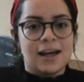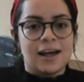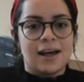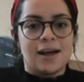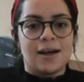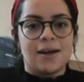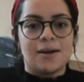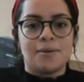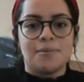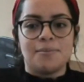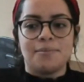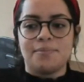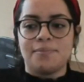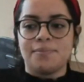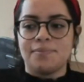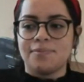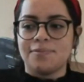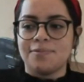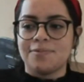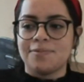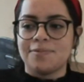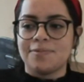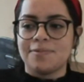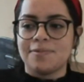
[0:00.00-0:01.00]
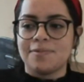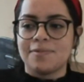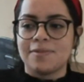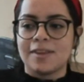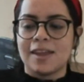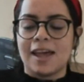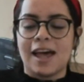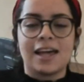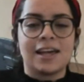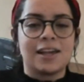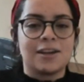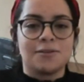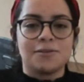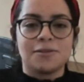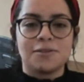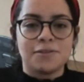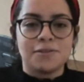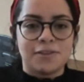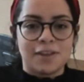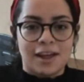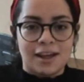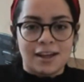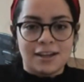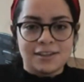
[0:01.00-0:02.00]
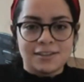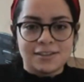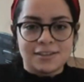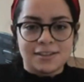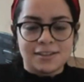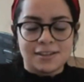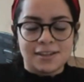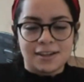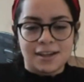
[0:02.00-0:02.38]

Um, I can reflect.